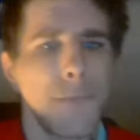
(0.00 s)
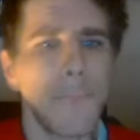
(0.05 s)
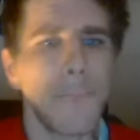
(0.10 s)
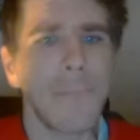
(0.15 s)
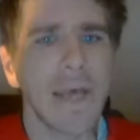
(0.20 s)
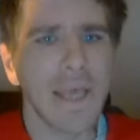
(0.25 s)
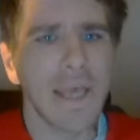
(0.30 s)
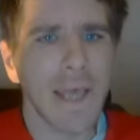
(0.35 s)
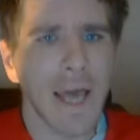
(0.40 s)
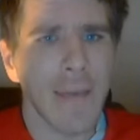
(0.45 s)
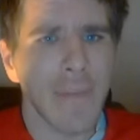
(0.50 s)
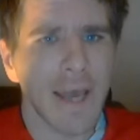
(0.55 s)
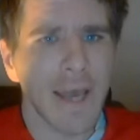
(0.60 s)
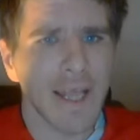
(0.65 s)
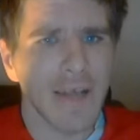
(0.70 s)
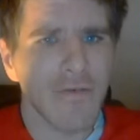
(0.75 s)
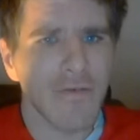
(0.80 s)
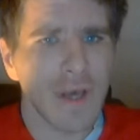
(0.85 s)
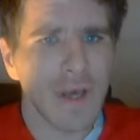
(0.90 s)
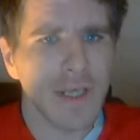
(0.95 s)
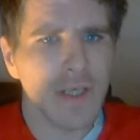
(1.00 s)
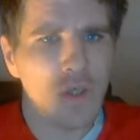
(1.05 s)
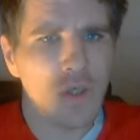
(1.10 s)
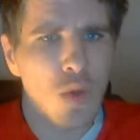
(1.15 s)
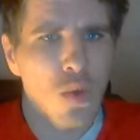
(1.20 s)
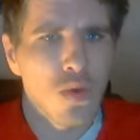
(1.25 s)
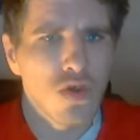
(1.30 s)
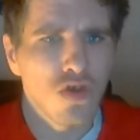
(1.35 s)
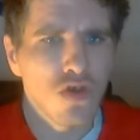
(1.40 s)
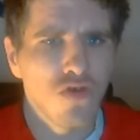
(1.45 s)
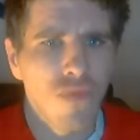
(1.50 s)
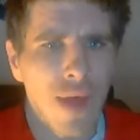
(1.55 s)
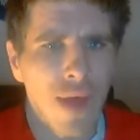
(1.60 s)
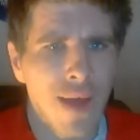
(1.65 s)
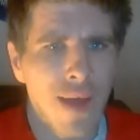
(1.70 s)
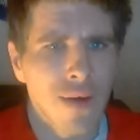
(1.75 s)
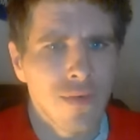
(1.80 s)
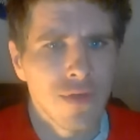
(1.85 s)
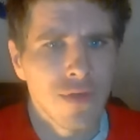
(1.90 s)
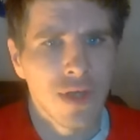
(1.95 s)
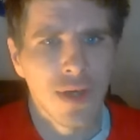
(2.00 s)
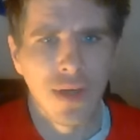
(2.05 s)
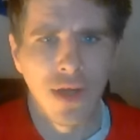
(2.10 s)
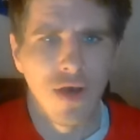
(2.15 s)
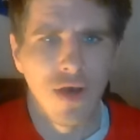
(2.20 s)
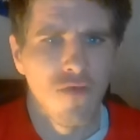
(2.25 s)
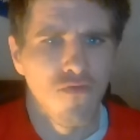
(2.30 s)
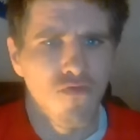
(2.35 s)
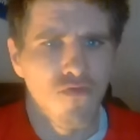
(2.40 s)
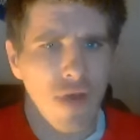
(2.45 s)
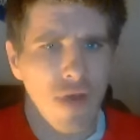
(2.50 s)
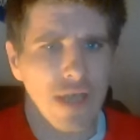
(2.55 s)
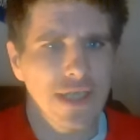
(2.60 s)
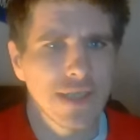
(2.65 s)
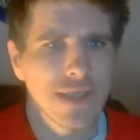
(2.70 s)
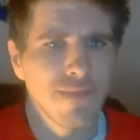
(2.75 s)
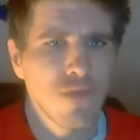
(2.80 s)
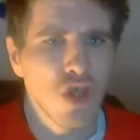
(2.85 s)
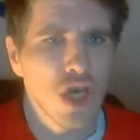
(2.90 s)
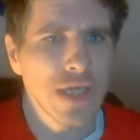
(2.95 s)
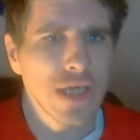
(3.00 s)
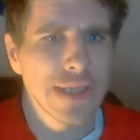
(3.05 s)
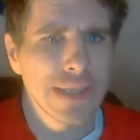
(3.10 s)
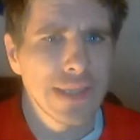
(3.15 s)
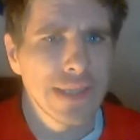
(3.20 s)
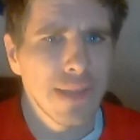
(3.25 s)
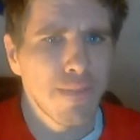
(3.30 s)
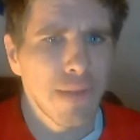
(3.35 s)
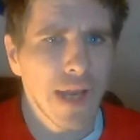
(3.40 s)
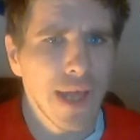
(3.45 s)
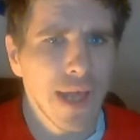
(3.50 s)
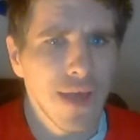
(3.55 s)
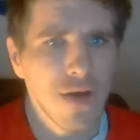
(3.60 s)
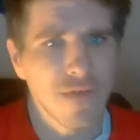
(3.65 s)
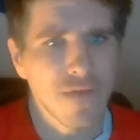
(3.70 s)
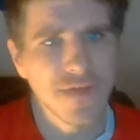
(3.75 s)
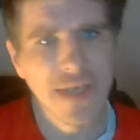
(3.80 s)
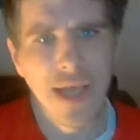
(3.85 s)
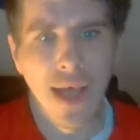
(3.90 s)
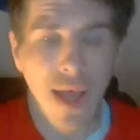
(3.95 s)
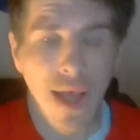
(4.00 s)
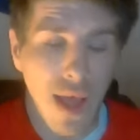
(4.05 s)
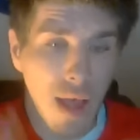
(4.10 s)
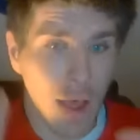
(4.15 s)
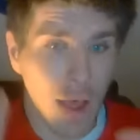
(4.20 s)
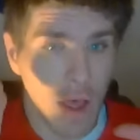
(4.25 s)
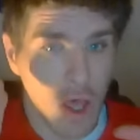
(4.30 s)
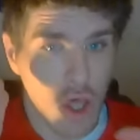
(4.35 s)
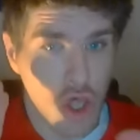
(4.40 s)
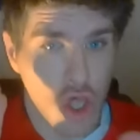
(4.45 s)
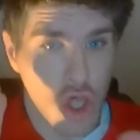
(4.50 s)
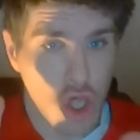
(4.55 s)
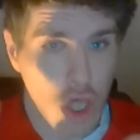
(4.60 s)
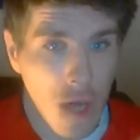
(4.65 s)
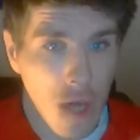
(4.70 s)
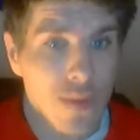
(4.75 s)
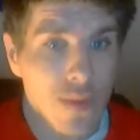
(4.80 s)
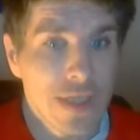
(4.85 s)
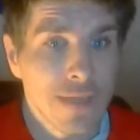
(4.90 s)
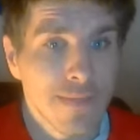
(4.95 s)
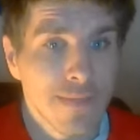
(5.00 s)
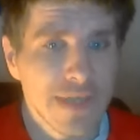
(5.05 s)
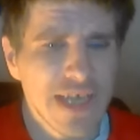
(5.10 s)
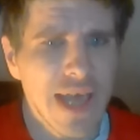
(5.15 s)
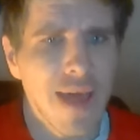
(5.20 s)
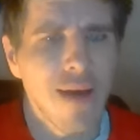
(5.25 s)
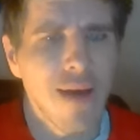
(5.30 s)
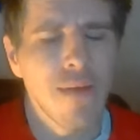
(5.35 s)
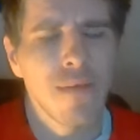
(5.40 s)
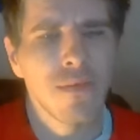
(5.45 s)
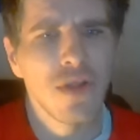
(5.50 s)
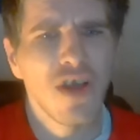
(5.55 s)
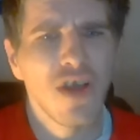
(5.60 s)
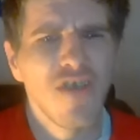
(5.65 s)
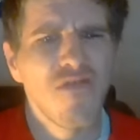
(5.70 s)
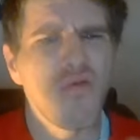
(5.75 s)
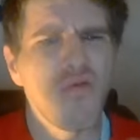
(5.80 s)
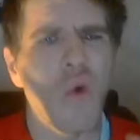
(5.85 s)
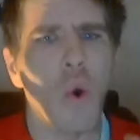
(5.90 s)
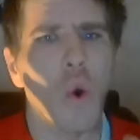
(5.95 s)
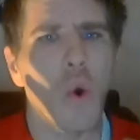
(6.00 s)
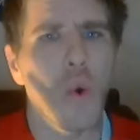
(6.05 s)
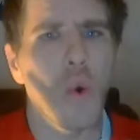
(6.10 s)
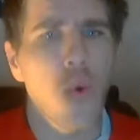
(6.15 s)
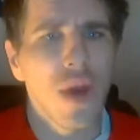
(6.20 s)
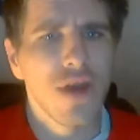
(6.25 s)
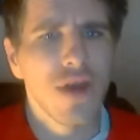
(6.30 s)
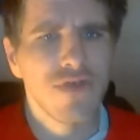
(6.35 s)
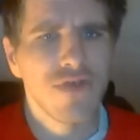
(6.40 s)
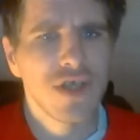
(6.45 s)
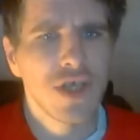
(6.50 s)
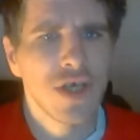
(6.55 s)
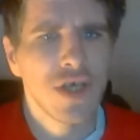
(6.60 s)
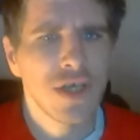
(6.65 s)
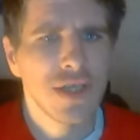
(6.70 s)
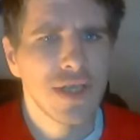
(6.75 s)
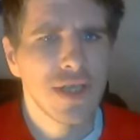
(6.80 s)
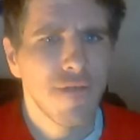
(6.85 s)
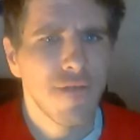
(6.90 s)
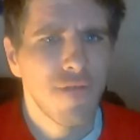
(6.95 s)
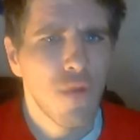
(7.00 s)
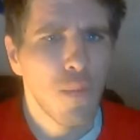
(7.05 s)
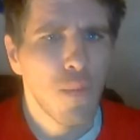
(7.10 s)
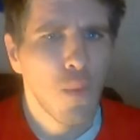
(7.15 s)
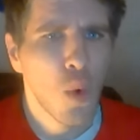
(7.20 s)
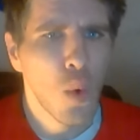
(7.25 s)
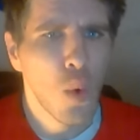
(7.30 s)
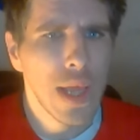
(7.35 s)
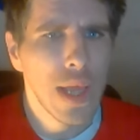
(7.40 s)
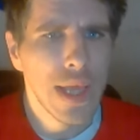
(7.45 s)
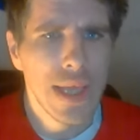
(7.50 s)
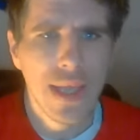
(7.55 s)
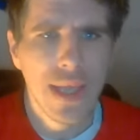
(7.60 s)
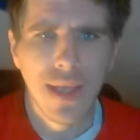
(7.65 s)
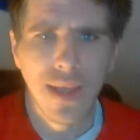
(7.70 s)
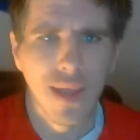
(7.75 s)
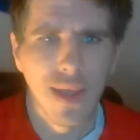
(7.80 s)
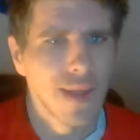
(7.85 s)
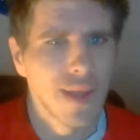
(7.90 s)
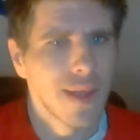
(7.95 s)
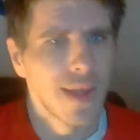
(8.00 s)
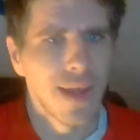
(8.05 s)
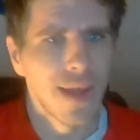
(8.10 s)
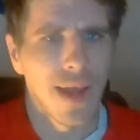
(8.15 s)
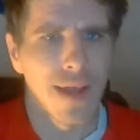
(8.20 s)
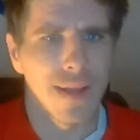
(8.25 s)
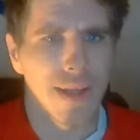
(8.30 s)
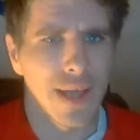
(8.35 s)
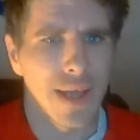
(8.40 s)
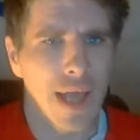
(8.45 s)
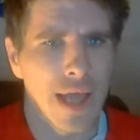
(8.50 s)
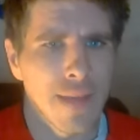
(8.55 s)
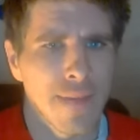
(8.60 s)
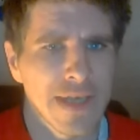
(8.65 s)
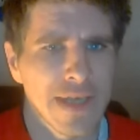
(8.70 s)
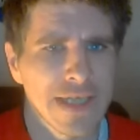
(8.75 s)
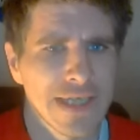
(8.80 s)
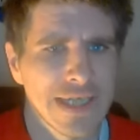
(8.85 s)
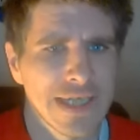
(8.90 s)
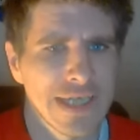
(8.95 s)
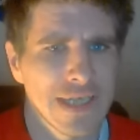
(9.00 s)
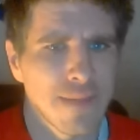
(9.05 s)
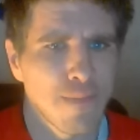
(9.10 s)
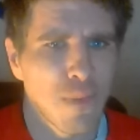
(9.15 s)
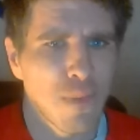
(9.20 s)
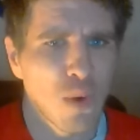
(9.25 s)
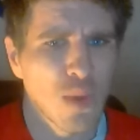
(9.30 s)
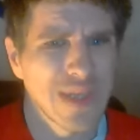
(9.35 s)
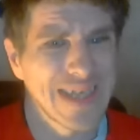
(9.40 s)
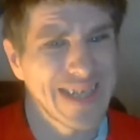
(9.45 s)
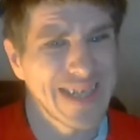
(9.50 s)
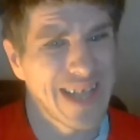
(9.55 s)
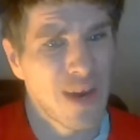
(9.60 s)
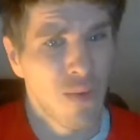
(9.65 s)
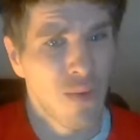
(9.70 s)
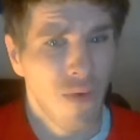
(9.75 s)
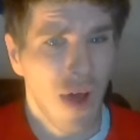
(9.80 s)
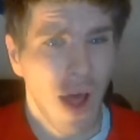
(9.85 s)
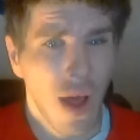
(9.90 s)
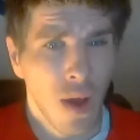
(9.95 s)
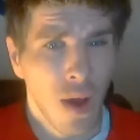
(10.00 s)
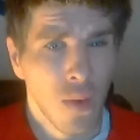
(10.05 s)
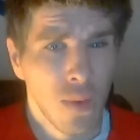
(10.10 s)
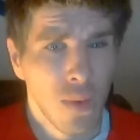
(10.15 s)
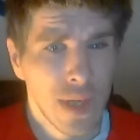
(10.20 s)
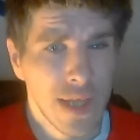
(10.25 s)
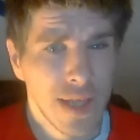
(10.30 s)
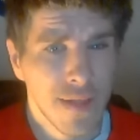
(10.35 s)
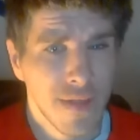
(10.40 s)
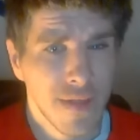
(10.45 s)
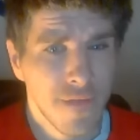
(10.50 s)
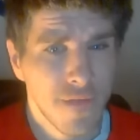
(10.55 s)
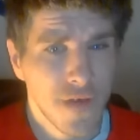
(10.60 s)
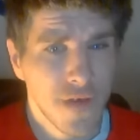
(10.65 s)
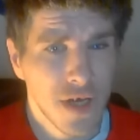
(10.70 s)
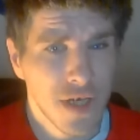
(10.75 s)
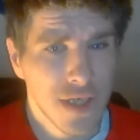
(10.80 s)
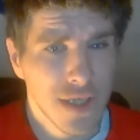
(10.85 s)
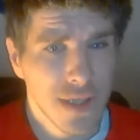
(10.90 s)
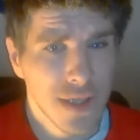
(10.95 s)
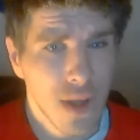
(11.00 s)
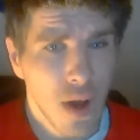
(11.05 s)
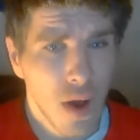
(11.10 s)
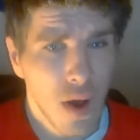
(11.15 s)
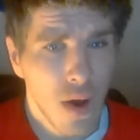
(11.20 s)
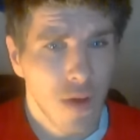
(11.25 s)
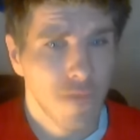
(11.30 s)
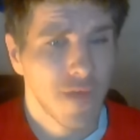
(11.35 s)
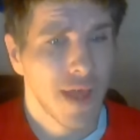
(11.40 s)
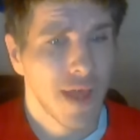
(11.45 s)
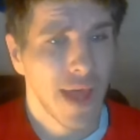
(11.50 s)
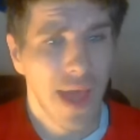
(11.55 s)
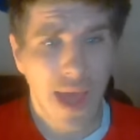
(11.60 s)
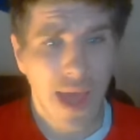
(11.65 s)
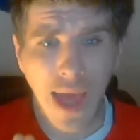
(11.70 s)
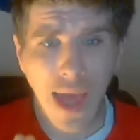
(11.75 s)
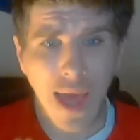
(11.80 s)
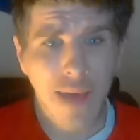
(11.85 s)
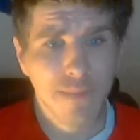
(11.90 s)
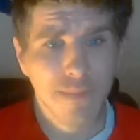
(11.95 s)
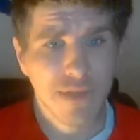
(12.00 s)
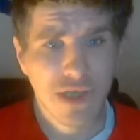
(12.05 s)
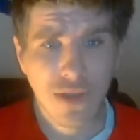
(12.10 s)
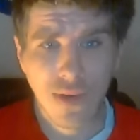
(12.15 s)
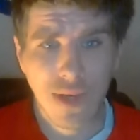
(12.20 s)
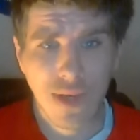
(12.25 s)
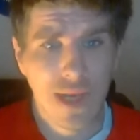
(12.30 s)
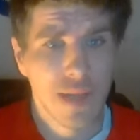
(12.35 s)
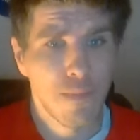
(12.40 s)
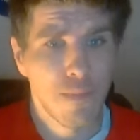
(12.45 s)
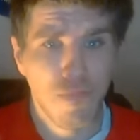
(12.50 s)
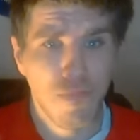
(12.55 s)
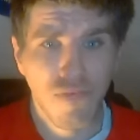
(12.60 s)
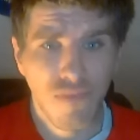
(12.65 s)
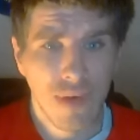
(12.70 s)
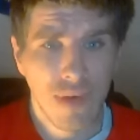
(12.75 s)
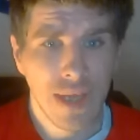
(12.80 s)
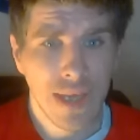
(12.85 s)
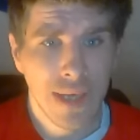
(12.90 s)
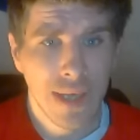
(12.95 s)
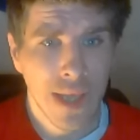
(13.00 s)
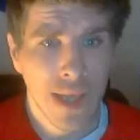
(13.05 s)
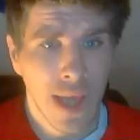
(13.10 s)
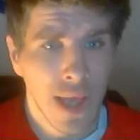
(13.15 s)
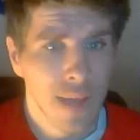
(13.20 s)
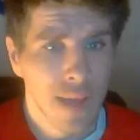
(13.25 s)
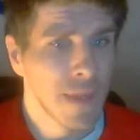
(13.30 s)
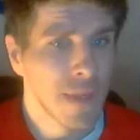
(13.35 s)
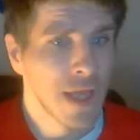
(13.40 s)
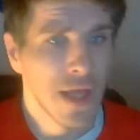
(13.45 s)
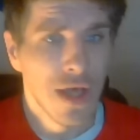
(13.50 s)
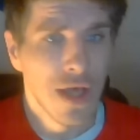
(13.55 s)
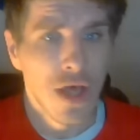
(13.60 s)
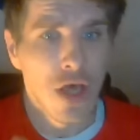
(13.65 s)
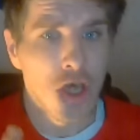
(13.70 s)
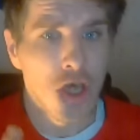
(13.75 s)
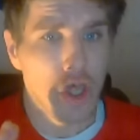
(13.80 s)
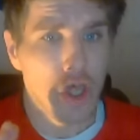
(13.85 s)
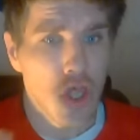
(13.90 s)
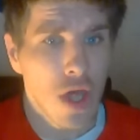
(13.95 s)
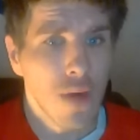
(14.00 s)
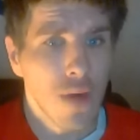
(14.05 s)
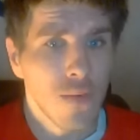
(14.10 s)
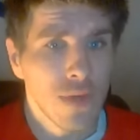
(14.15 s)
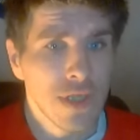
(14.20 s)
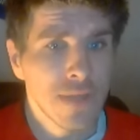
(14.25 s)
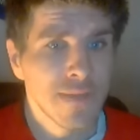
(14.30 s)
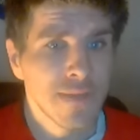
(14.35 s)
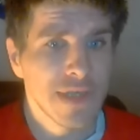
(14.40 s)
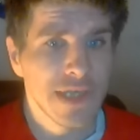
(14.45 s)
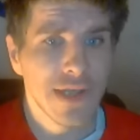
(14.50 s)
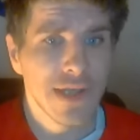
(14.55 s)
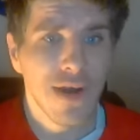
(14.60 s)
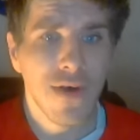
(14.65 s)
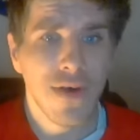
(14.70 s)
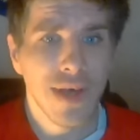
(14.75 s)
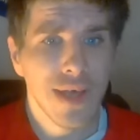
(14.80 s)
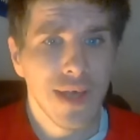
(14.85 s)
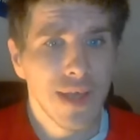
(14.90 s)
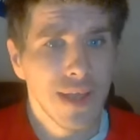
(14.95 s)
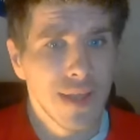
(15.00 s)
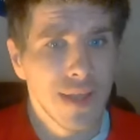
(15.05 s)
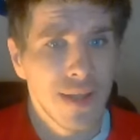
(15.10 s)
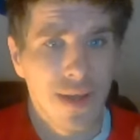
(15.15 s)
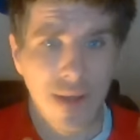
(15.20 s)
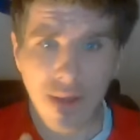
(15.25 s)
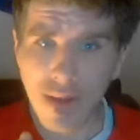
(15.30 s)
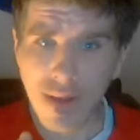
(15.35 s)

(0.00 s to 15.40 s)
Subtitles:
big game at the racecourse ground. Wrexham chasing the playoffs. Cheltenham Town looking for a quick return to the Football League. And the game hasn't disappointed, and we're only in the first half. Absolutely brilliant game. Cheltenham started